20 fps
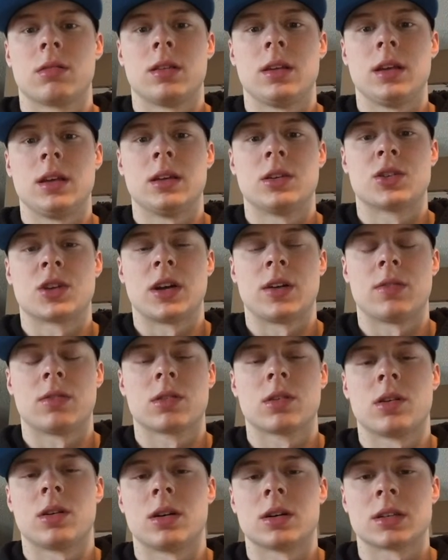the travel
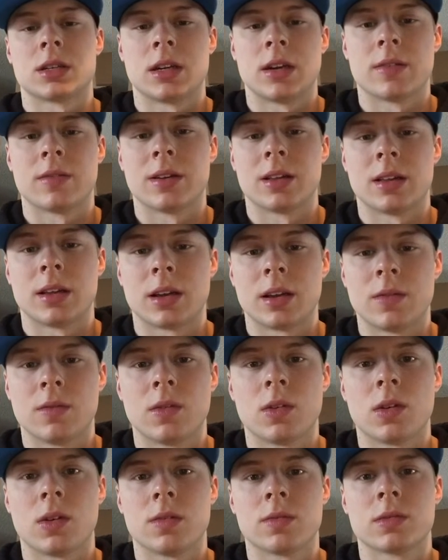costs and everything
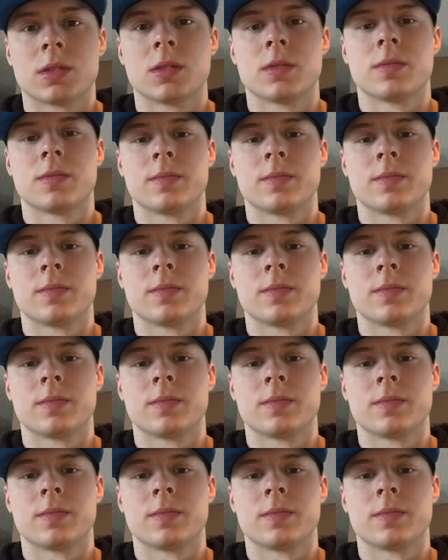involved.